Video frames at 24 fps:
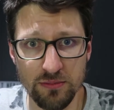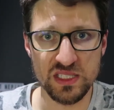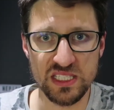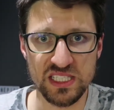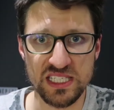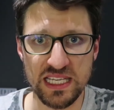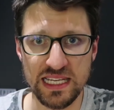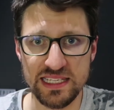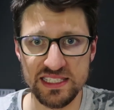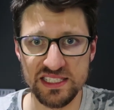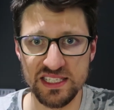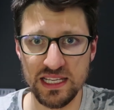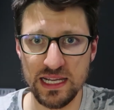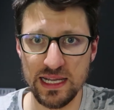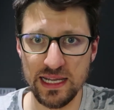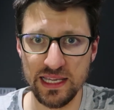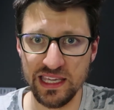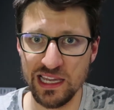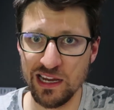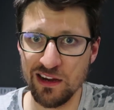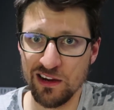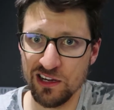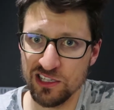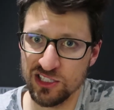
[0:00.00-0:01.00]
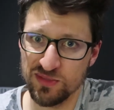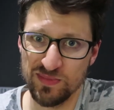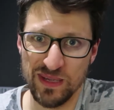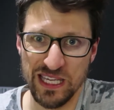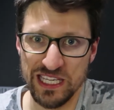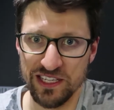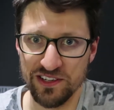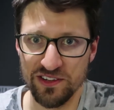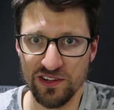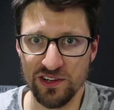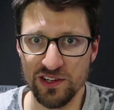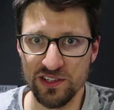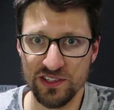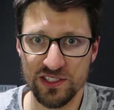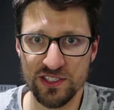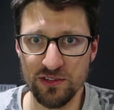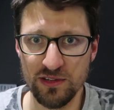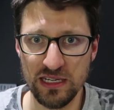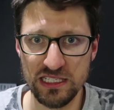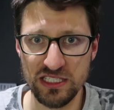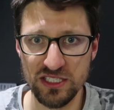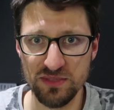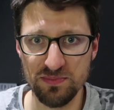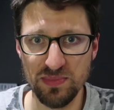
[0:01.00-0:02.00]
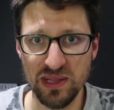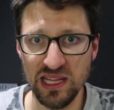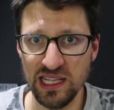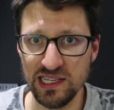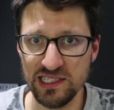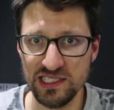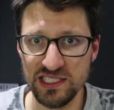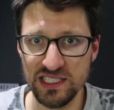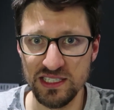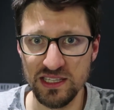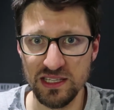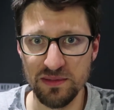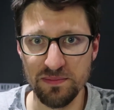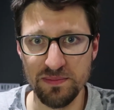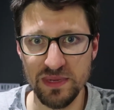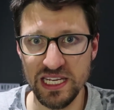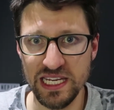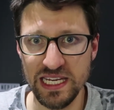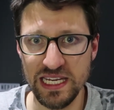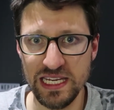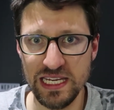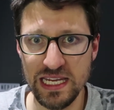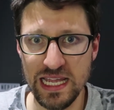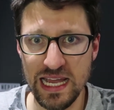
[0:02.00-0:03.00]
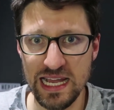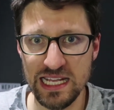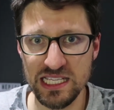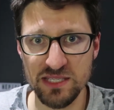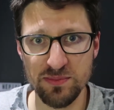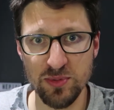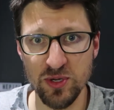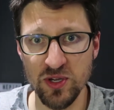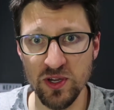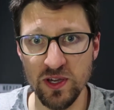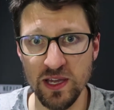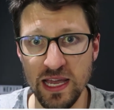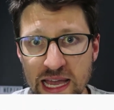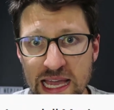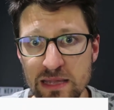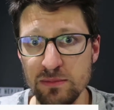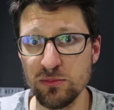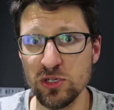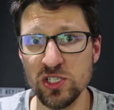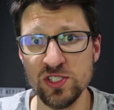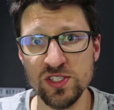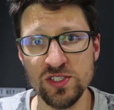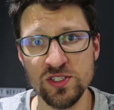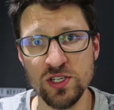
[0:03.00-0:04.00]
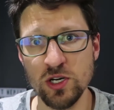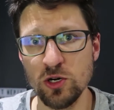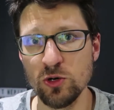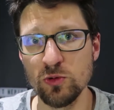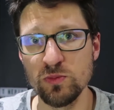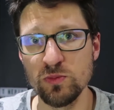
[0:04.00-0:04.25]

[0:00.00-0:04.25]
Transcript: This has GarageBand on it, so I just plugged in the MIDI as per Amos Stole